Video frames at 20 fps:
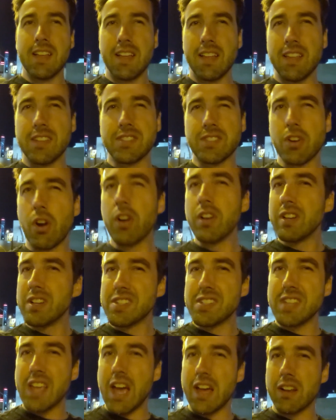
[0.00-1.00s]
is starting
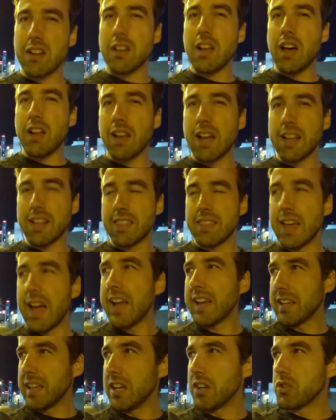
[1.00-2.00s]
to sound a lot like
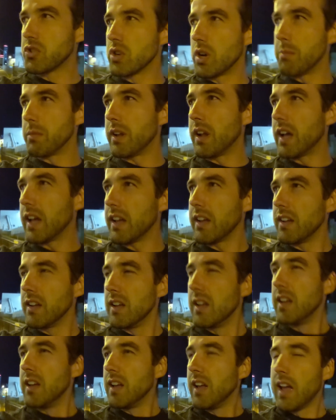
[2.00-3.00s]
that kick drum that I
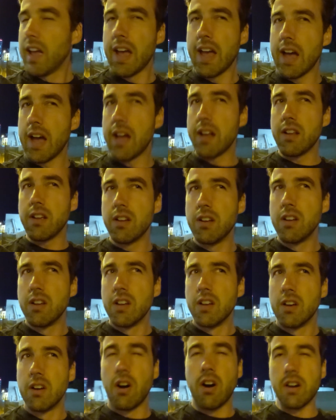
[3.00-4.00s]
had
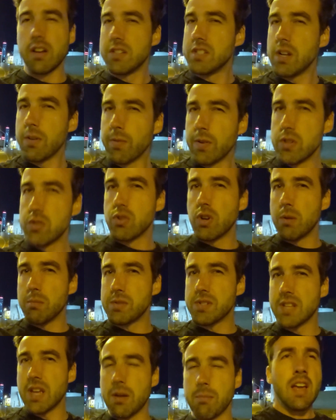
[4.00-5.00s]
on a different
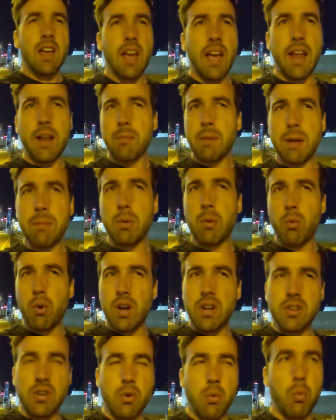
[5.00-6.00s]
drum set. And it made me
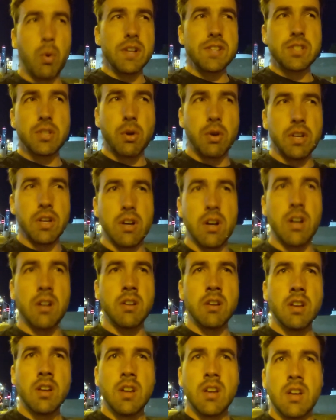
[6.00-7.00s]
wonder what's going
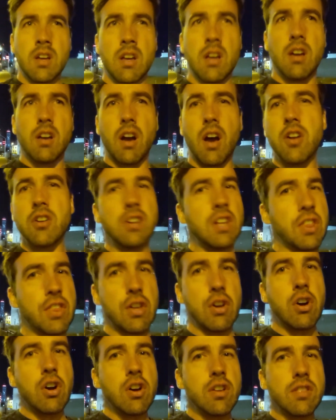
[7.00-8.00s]
on
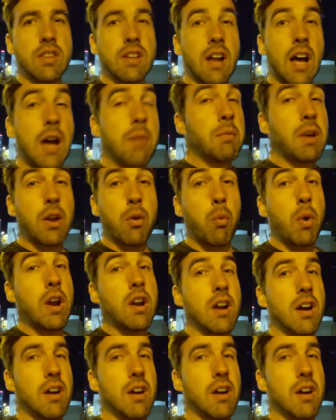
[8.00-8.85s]
underneath the hood that I'm not aware